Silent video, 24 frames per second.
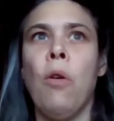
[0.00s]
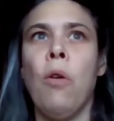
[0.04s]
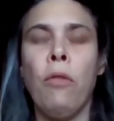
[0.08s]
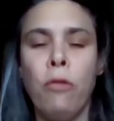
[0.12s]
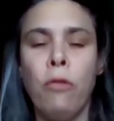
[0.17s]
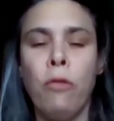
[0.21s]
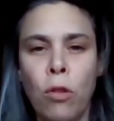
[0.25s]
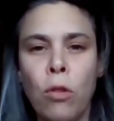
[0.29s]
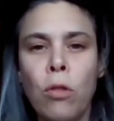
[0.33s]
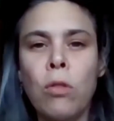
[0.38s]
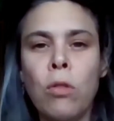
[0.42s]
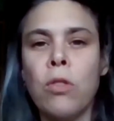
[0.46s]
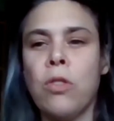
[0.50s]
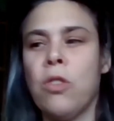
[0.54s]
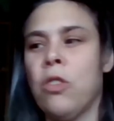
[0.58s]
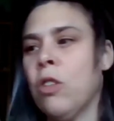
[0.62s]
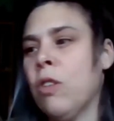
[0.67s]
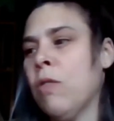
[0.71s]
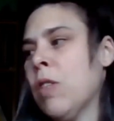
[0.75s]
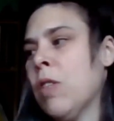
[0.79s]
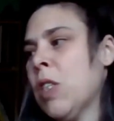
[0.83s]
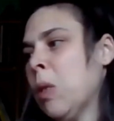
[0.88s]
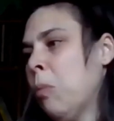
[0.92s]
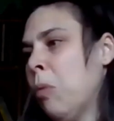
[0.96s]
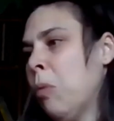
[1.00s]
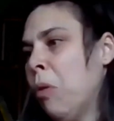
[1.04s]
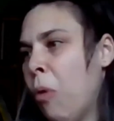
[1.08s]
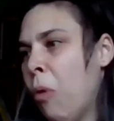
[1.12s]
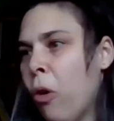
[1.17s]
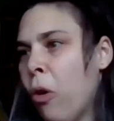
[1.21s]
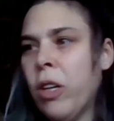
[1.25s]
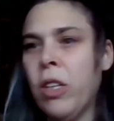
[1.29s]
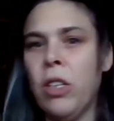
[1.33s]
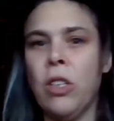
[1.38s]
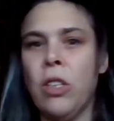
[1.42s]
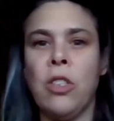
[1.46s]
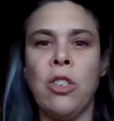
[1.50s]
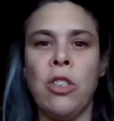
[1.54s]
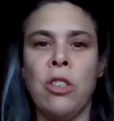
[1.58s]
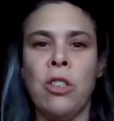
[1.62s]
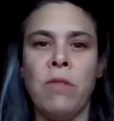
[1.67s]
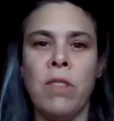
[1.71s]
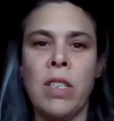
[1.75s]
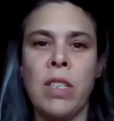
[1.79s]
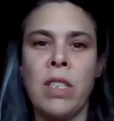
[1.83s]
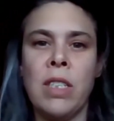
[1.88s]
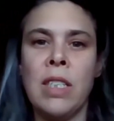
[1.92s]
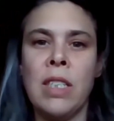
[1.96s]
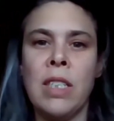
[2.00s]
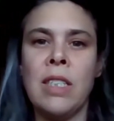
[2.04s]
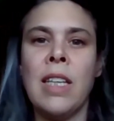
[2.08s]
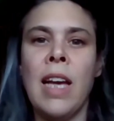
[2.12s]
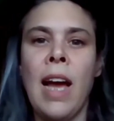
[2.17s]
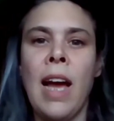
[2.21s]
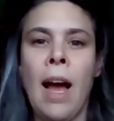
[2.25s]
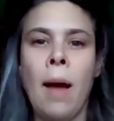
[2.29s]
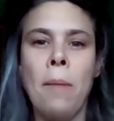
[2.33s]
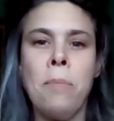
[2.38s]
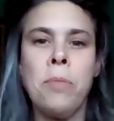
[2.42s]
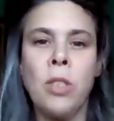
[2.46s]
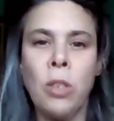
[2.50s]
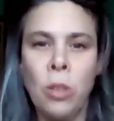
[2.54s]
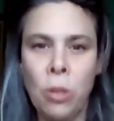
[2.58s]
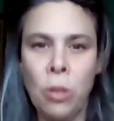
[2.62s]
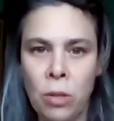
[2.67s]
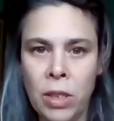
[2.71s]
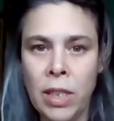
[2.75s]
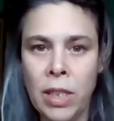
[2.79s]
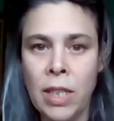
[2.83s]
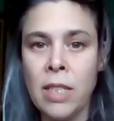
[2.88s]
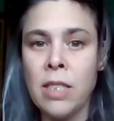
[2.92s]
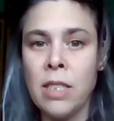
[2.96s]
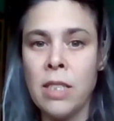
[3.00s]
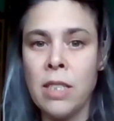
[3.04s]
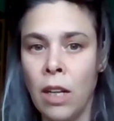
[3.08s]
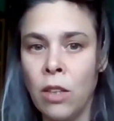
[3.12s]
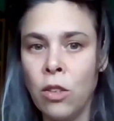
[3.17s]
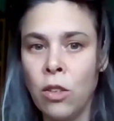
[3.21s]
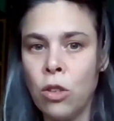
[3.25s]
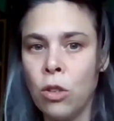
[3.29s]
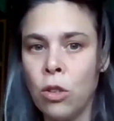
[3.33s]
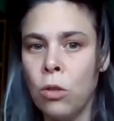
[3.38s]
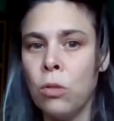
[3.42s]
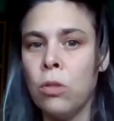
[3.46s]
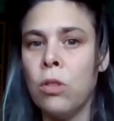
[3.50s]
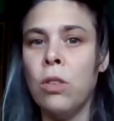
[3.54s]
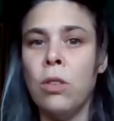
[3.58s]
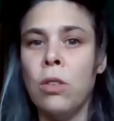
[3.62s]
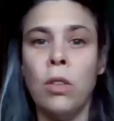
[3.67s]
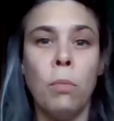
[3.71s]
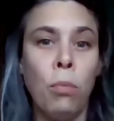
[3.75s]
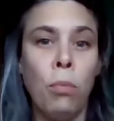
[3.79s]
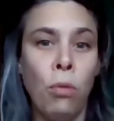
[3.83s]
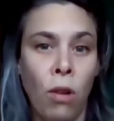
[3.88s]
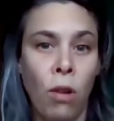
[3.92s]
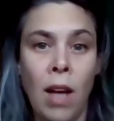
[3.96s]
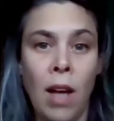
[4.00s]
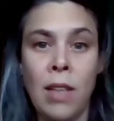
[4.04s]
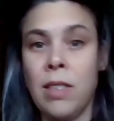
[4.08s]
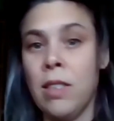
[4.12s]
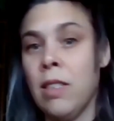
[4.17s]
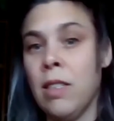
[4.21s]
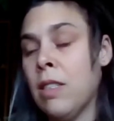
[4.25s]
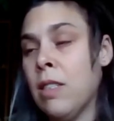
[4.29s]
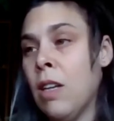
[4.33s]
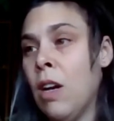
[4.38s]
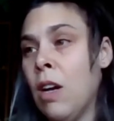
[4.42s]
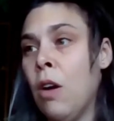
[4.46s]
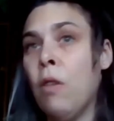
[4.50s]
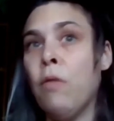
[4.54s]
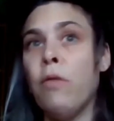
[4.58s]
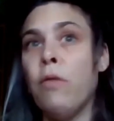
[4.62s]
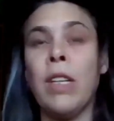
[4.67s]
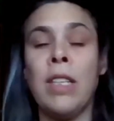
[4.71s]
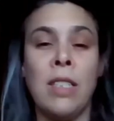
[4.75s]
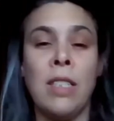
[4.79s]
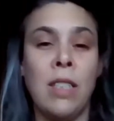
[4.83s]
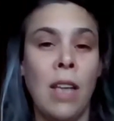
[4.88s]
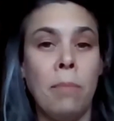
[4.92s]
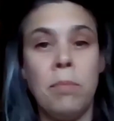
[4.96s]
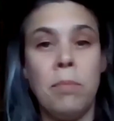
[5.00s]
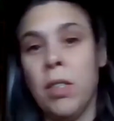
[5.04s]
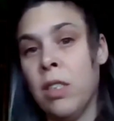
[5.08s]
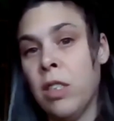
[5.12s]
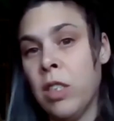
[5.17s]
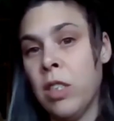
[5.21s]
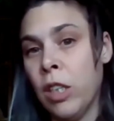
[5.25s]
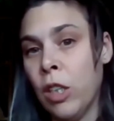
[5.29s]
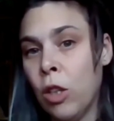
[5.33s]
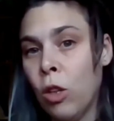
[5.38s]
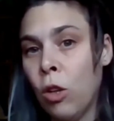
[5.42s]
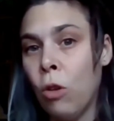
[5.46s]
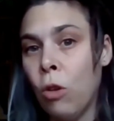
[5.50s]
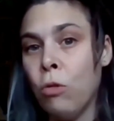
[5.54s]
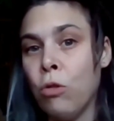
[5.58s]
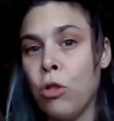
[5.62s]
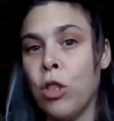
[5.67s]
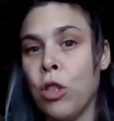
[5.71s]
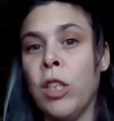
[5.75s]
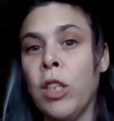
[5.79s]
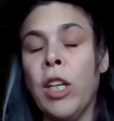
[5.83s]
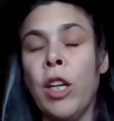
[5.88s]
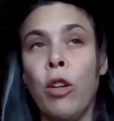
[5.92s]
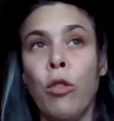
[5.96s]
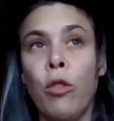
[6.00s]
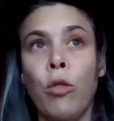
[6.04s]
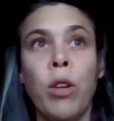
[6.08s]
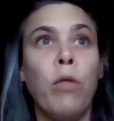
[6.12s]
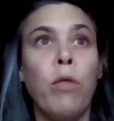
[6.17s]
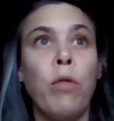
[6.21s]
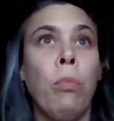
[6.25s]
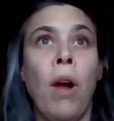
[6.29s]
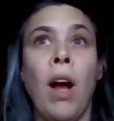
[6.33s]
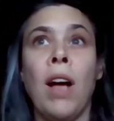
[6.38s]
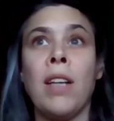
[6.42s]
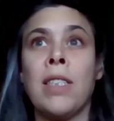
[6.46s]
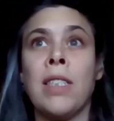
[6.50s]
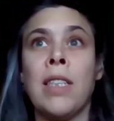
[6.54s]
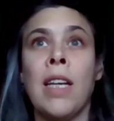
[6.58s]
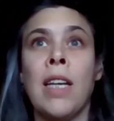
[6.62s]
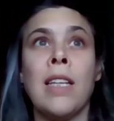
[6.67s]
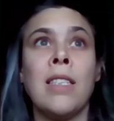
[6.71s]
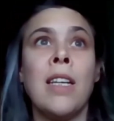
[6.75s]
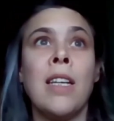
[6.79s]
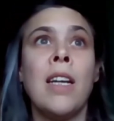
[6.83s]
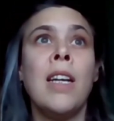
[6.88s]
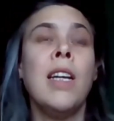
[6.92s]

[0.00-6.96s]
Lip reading: funeral service, a memorial service is absolutely essential to the process of acceptance and closure in a grief process.